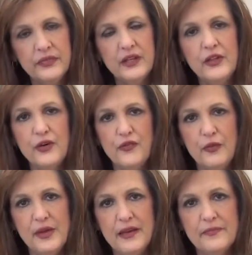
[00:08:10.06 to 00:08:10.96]
they're there for
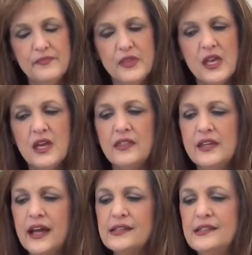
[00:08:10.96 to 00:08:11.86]
me. The
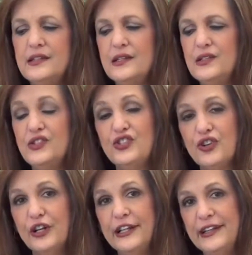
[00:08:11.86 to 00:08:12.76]
next is
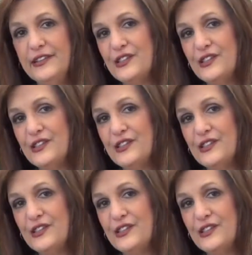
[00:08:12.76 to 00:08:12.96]
journaling.